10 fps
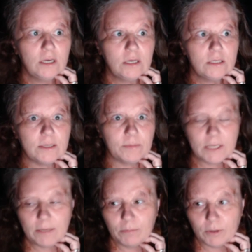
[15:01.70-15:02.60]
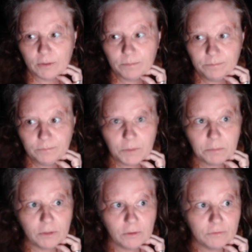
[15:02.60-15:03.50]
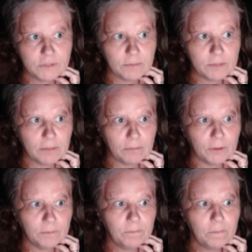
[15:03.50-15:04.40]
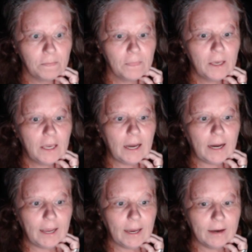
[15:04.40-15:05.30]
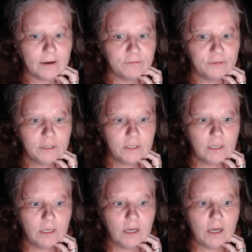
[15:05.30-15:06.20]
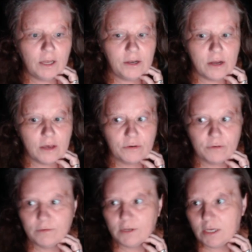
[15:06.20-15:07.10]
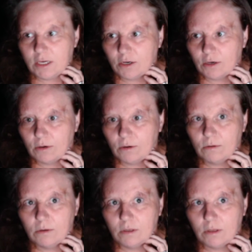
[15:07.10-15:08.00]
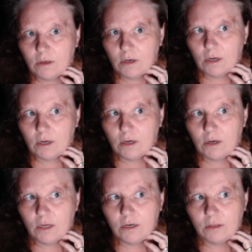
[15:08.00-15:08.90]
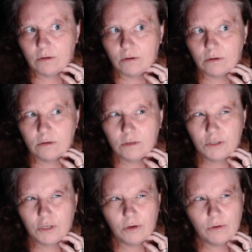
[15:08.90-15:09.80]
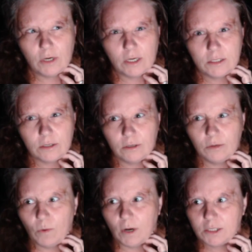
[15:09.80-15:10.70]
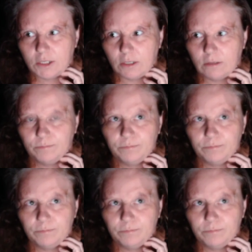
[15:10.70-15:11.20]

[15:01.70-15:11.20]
September. the middle of September. I have another video, another show that I started watching